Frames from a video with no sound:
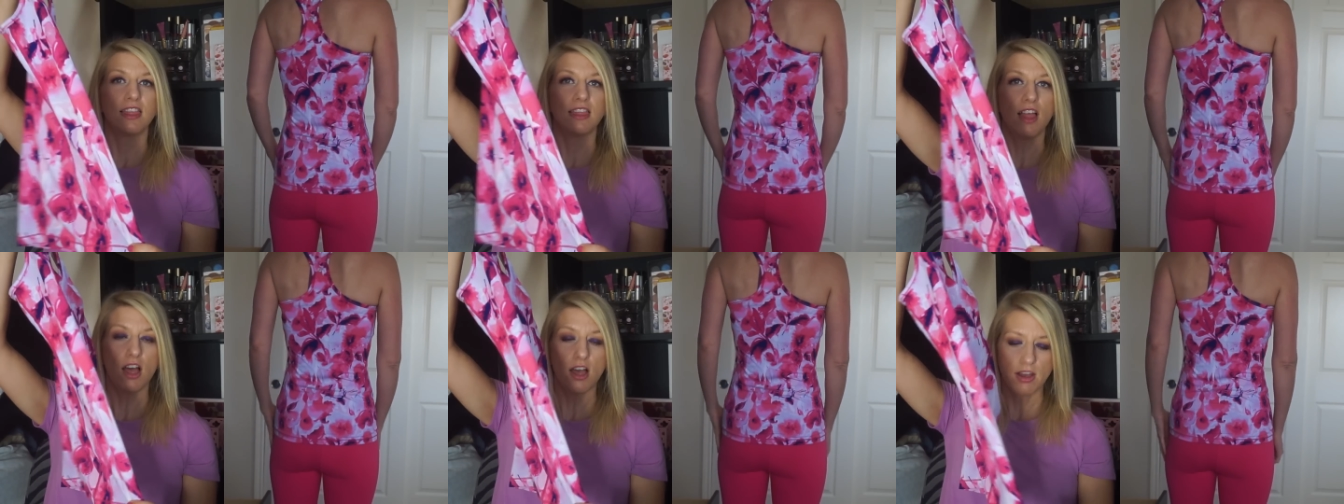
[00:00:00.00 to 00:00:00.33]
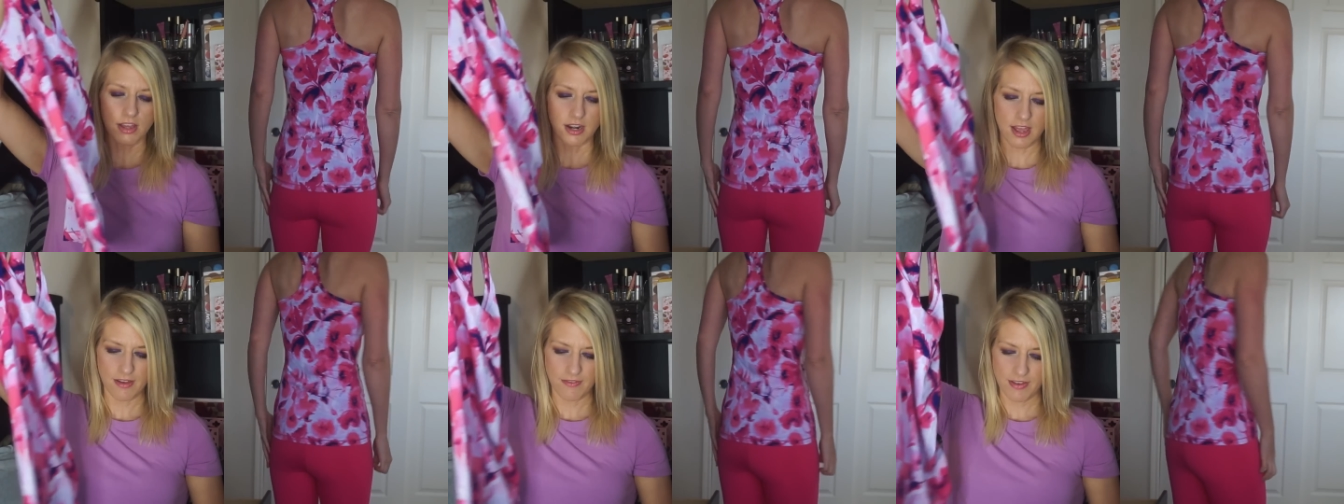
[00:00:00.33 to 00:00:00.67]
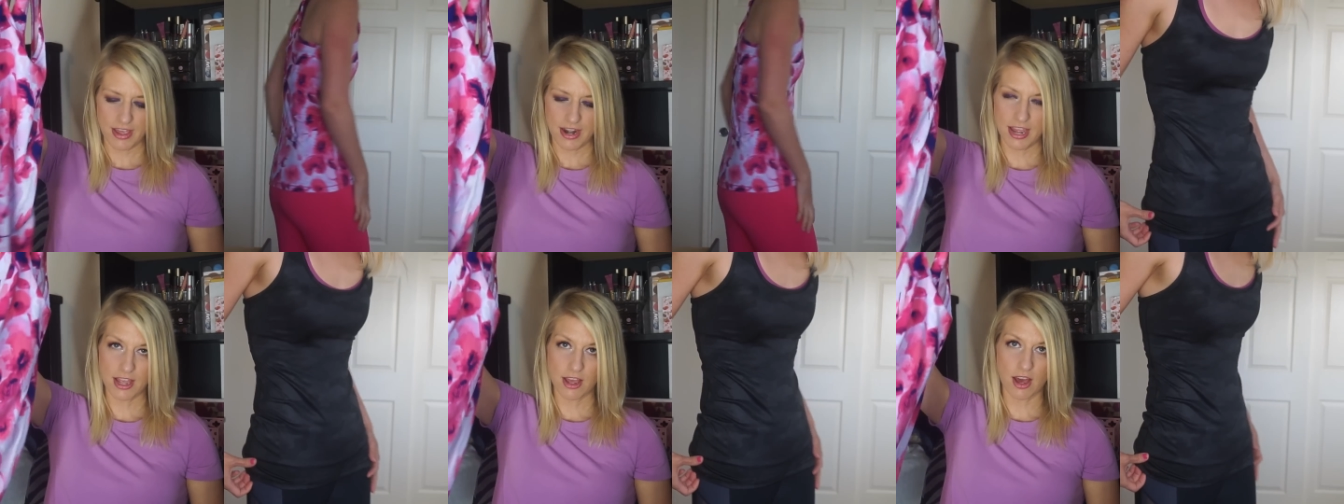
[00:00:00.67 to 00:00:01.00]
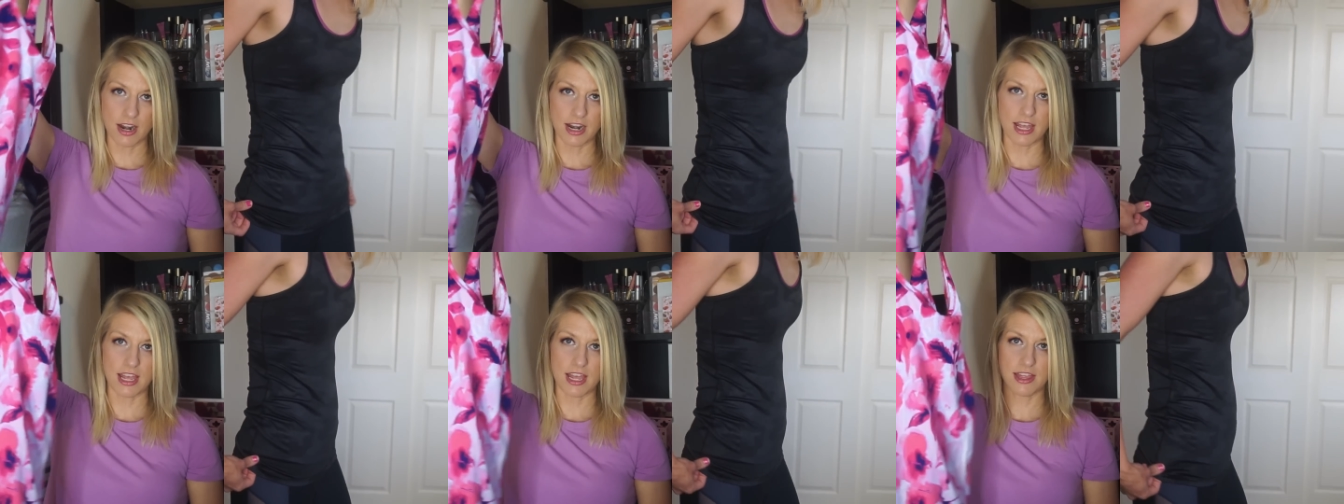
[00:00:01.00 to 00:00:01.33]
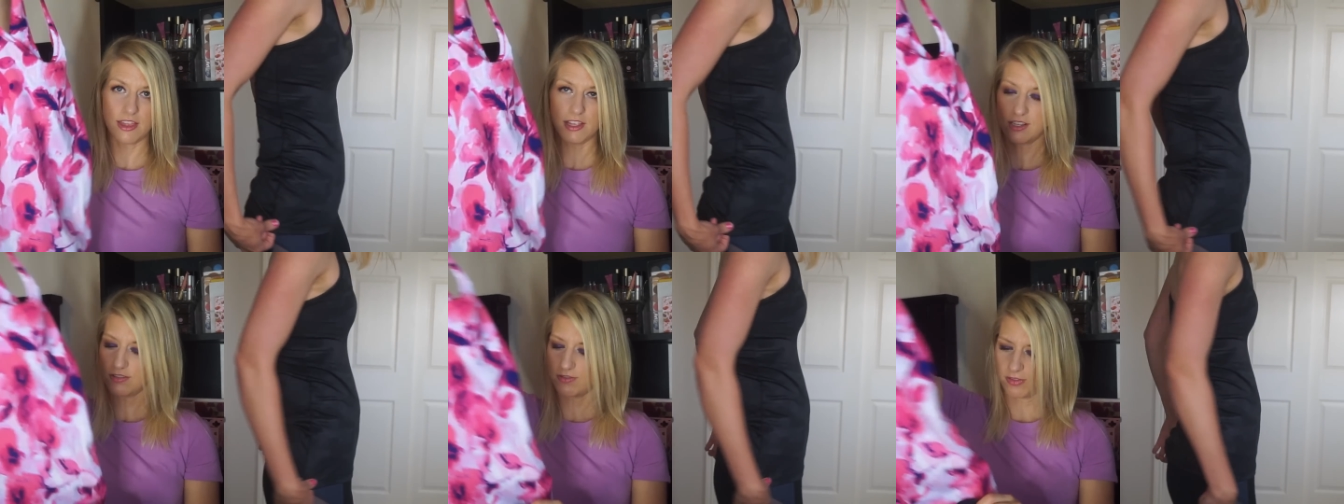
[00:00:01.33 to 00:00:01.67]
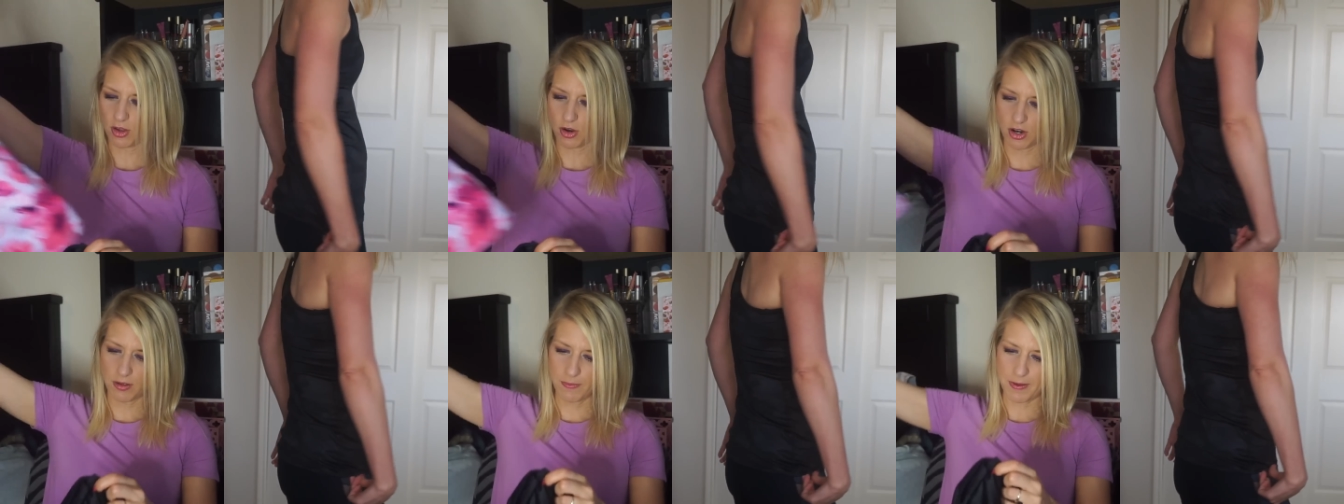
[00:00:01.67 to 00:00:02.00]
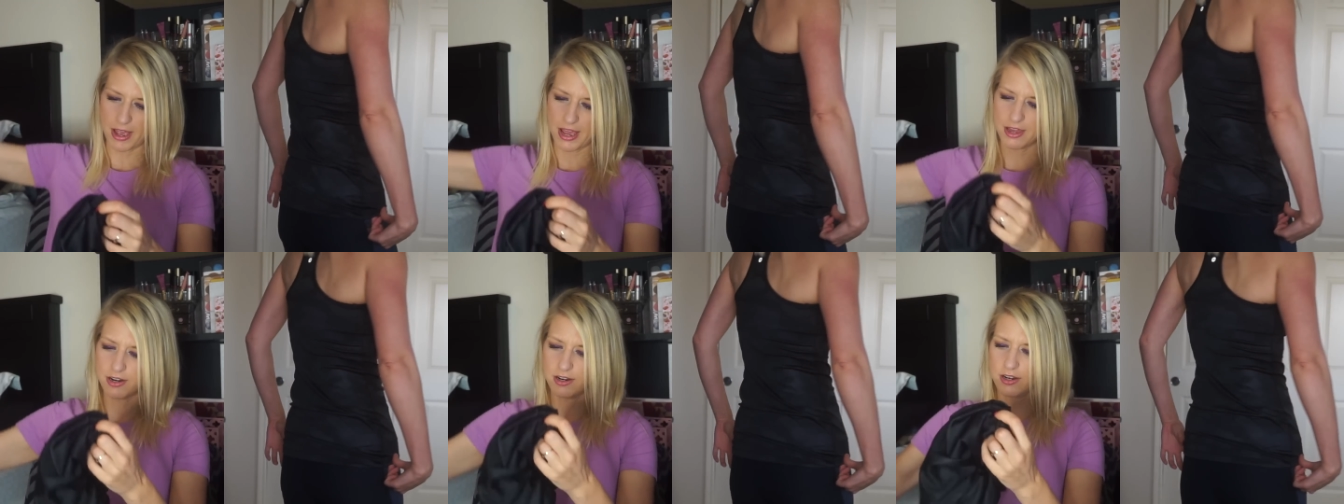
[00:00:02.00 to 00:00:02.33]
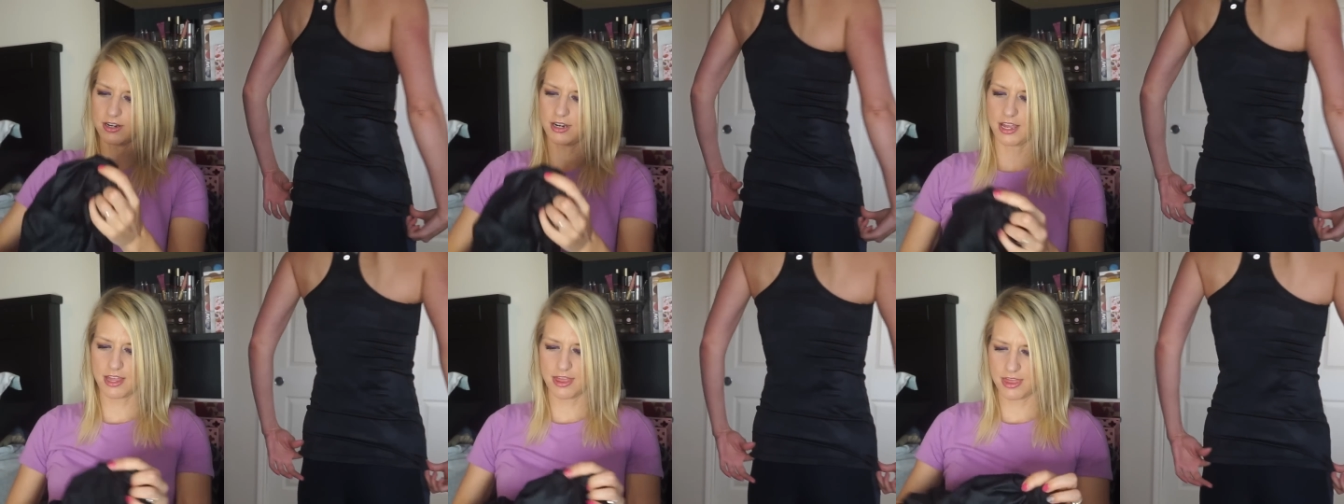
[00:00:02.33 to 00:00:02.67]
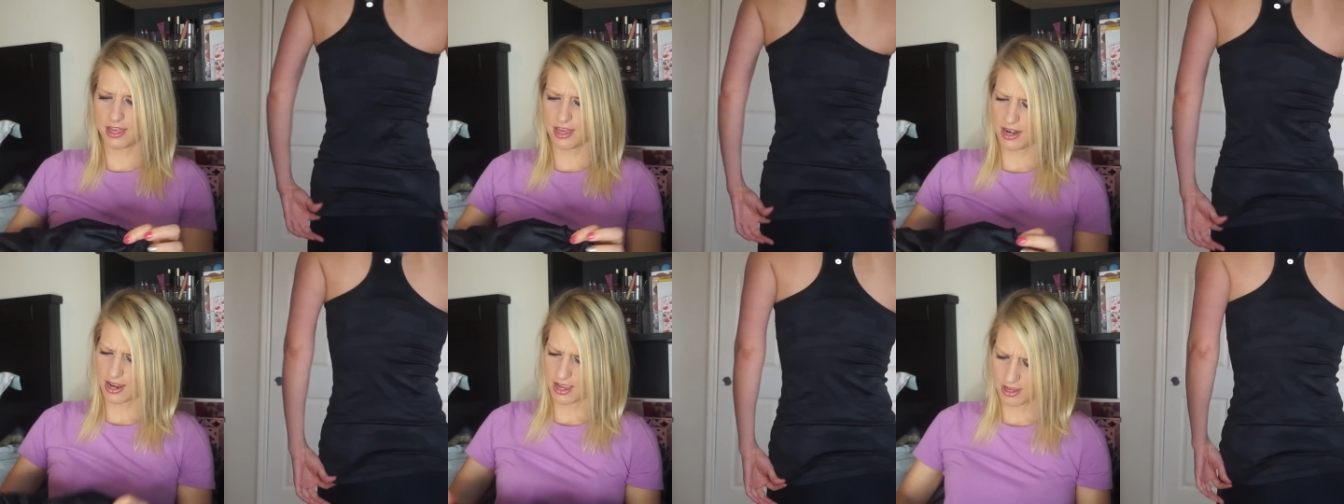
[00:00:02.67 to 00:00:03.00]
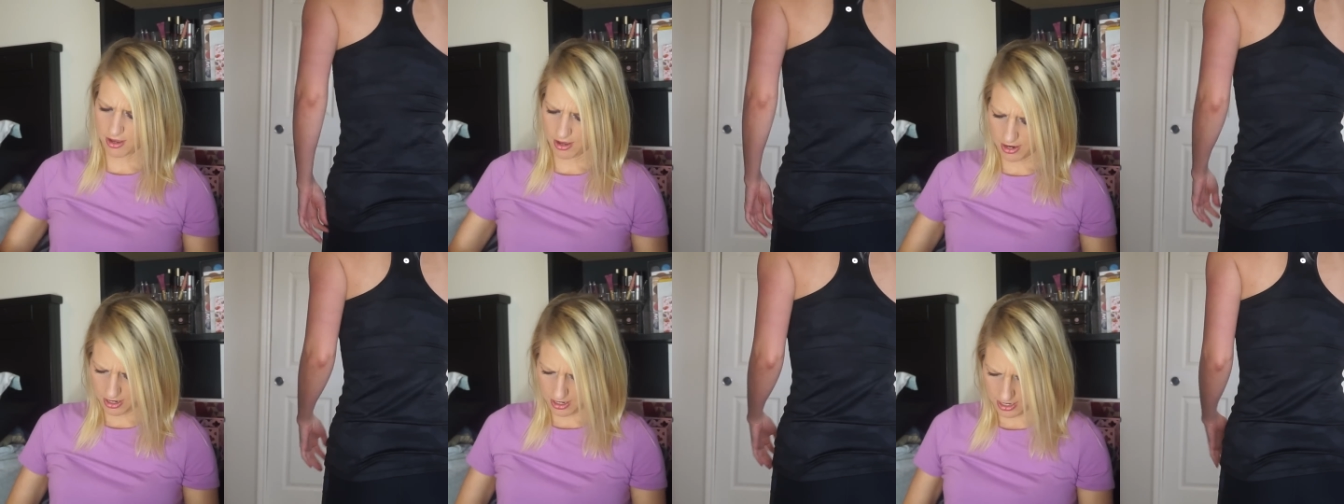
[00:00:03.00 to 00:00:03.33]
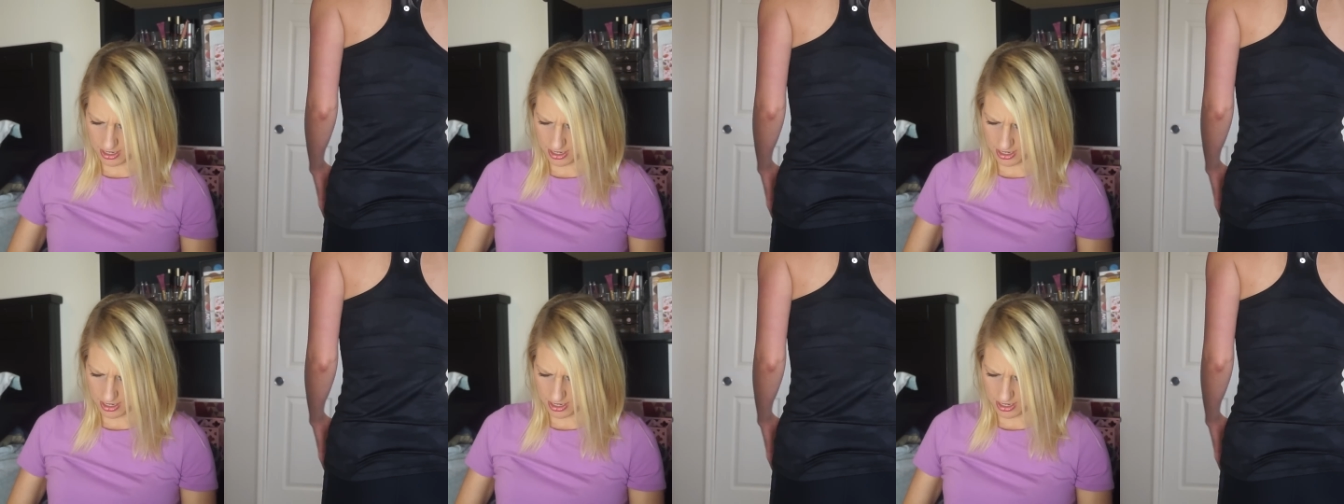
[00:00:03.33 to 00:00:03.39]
long enough, and I got it in this floral pattern, and then I got